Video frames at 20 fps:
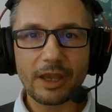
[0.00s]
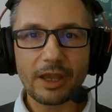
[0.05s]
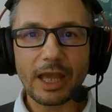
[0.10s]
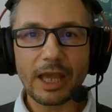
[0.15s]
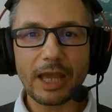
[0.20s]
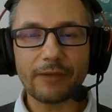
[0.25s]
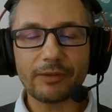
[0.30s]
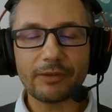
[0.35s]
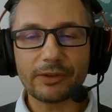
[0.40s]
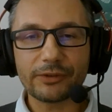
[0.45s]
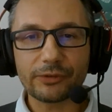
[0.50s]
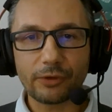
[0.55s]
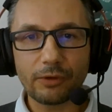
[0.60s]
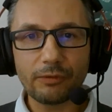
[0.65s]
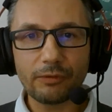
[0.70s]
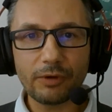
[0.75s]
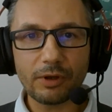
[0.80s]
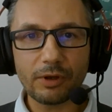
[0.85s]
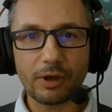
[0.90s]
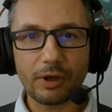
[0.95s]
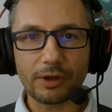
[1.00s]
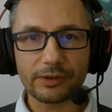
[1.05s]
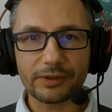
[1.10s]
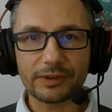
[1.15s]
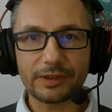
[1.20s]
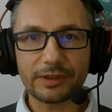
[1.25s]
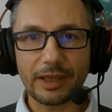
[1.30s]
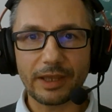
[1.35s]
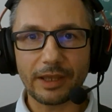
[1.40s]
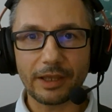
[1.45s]
Having server logs
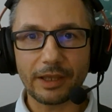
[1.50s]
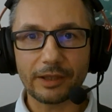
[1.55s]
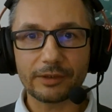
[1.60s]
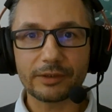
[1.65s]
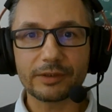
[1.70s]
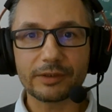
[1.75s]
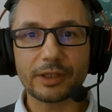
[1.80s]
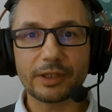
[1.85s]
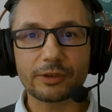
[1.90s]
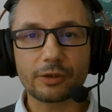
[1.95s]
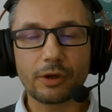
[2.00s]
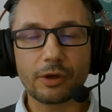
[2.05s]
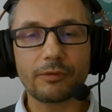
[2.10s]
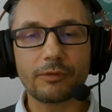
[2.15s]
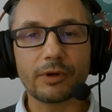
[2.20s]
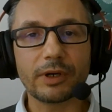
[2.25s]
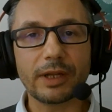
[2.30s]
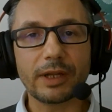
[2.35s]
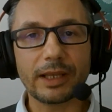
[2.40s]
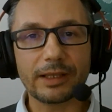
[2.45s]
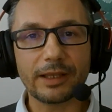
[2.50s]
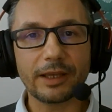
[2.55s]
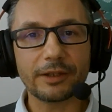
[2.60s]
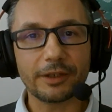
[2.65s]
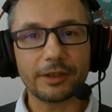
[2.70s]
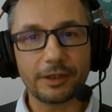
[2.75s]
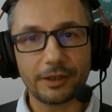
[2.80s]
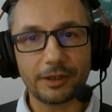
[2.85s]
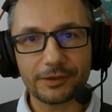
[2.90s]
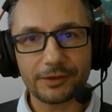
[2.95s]
at hand that cover, again,
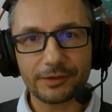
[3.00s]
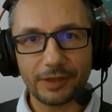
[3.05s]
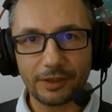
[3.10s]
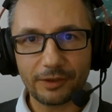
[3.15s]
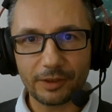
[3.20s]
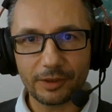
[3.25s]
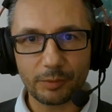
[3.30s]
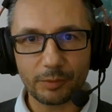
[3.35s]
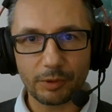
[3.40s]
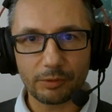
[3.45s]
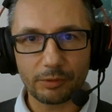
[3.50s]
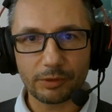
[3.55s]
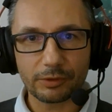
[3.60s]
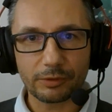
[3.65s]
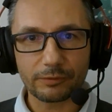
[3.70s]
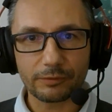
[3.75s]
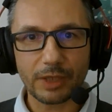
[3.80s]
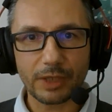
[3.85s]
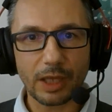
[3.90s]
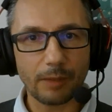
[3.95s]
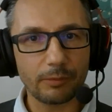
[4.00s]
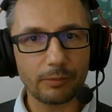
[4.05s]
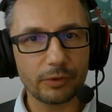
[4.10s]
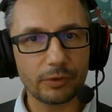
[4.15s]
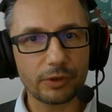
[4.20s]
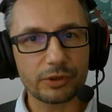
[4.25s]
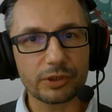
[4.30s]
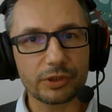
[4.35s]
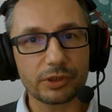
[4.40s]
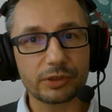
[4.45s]
an extended period of time,
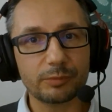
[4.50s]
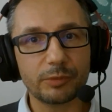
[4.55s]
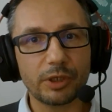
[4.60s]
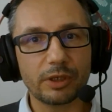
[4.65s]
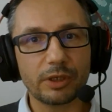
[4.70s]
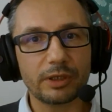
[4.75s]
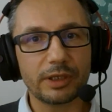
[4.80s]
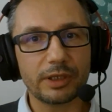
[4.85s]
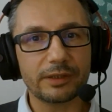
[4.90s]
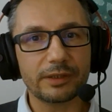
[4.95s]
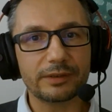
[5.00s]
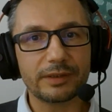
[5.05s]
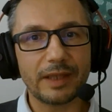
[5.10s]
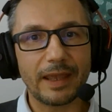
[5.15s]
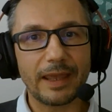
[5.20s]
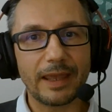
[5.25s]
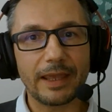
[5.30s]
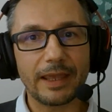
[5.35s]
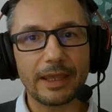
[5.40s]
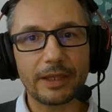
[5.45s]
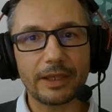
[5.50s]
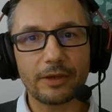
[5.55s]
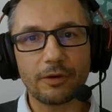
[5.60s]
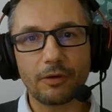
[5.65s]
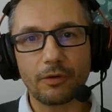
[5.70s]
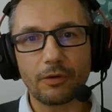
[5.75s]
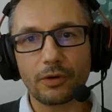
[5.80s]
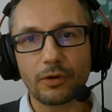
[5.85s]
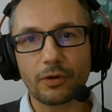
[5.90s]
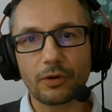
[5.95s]
not just merely a day
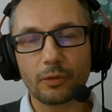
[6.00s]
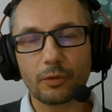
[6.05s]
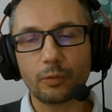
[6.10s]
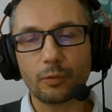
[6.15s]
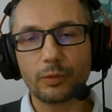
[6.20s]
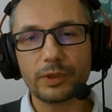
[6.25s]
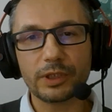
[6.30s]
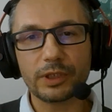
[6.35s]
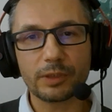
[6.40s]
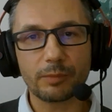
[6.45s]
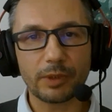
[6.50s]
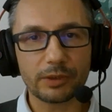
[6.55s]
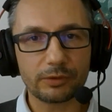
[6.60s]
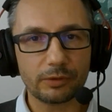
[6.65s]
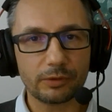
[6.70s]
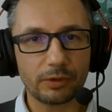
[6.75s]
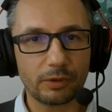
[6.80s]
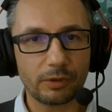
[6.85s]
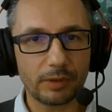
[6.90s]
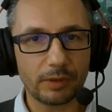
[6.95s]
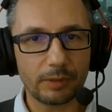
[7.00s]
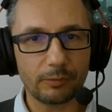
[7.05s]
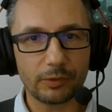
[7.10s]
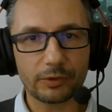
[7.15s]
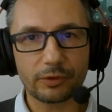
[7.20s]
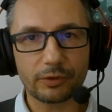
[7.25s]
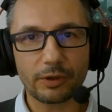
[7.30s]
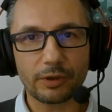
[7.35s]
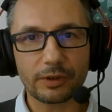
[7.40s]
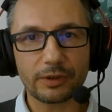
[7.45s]
or a week, but we're
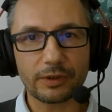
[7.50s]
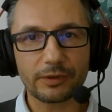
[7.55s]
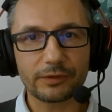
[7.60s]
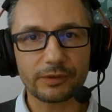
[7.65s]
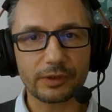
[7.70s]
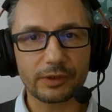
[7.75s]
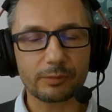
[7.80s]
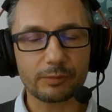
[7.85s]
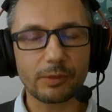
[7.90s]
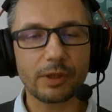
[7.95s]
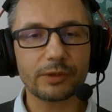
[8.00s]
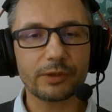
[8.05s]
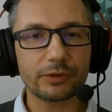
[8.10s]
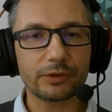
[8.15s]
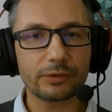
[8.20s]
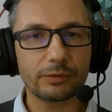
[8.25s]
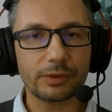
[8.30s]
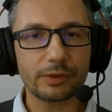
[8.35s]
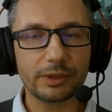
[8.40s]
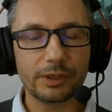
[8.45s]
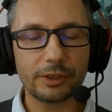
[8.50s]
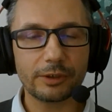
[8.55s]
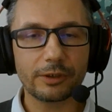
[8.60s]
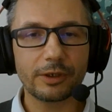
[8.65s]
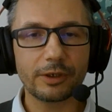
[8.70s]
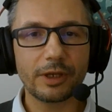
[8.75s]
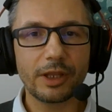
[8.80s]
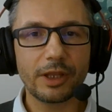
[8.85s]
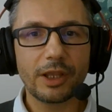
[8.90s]
talking 6 months to a year,